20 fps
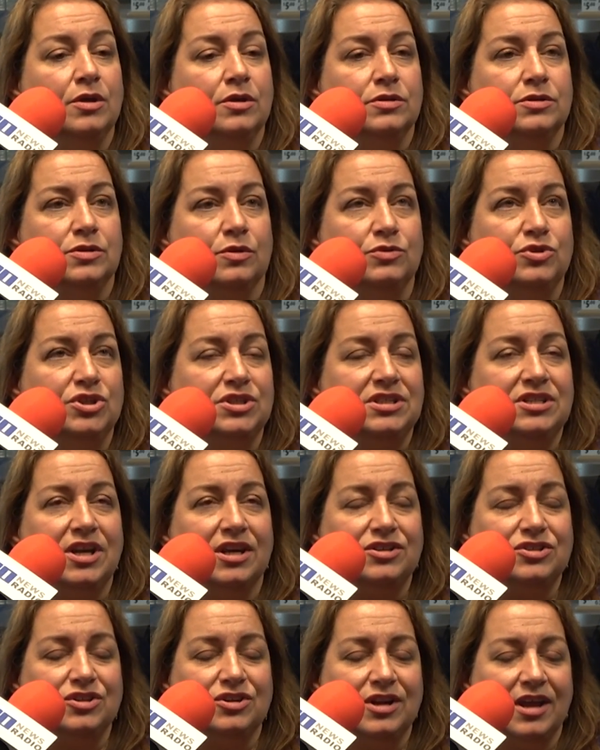So just
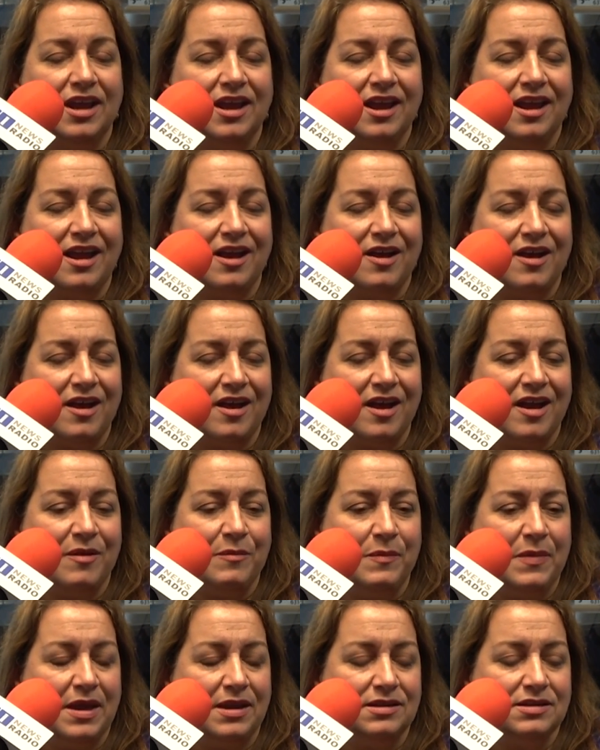yesterday, I
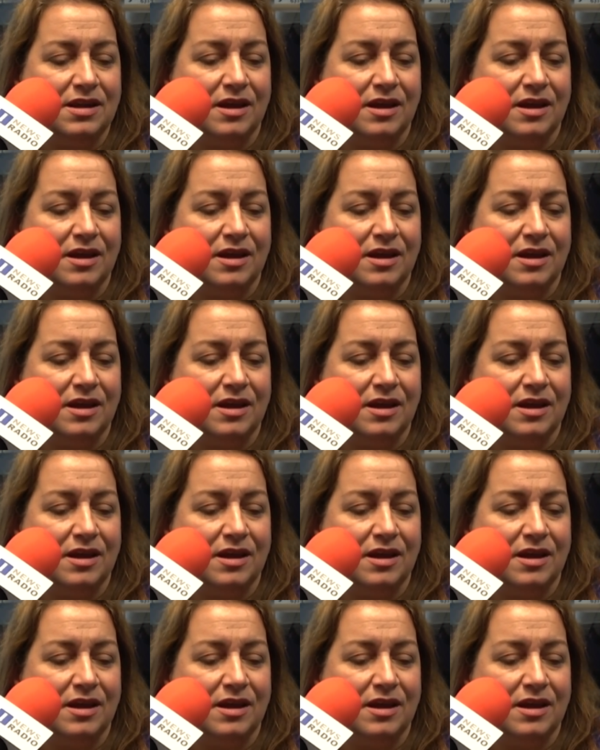met